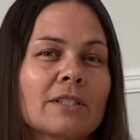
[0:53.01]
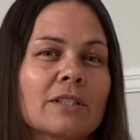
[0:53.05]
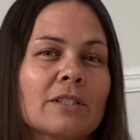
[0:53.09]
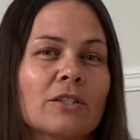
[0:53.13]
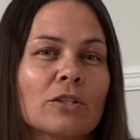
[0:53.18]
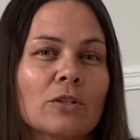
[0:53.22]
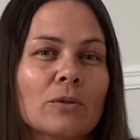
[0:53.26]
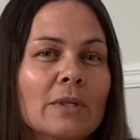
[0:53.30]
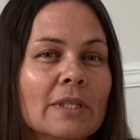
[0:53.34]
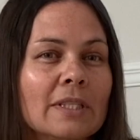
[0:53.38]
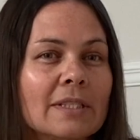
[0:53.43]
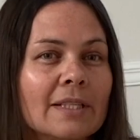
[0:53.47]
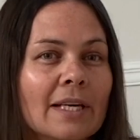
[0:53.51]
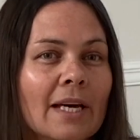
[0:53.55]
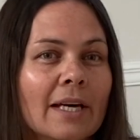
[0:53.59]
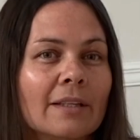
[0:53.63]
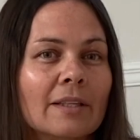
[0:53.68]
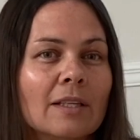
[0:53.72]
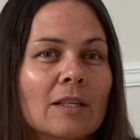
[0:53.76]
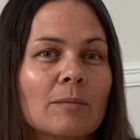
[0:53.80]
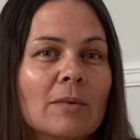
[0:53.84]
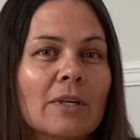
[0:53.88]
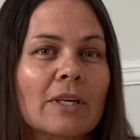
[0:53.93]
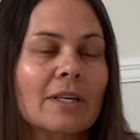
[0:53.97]
to do
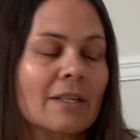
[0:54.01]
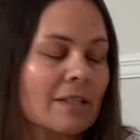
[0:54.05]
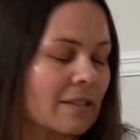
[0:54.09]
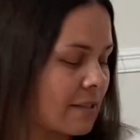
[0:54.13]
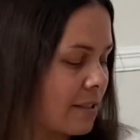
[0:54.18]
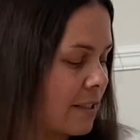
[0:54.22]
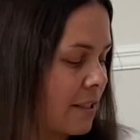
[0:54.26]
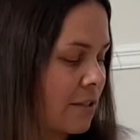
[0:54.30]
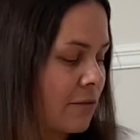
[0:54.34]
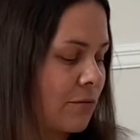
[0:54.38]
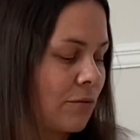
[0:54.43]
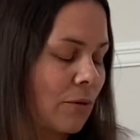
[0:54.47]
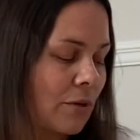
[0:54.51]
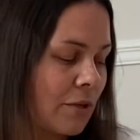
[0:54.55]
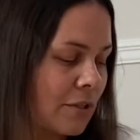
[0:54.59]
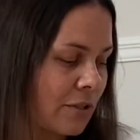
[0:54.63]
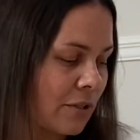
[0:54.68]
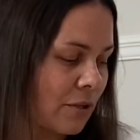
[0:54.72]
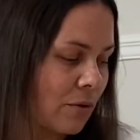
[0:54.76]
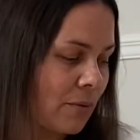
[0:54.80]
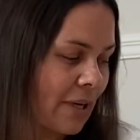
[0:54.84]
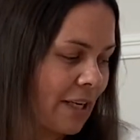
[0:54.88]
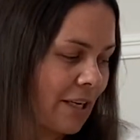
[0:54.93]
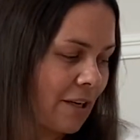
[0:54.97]
exactly because these floors
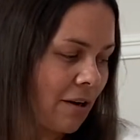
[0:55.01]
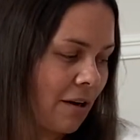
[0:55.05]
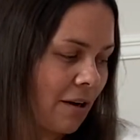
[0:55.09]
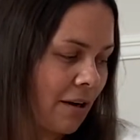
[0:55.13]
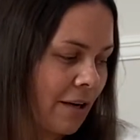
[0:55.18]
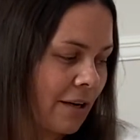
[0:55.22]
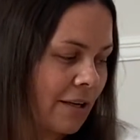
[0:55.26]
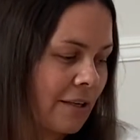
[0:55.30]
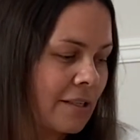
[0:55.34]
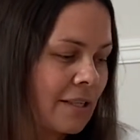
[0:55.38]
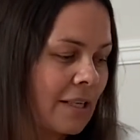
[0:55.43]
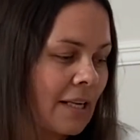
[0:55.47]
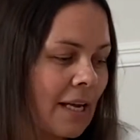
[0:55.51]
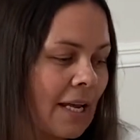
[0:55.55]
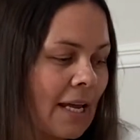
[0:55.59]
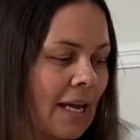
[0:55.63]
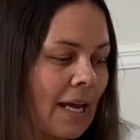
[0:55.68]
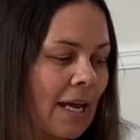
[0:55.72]
are quite hard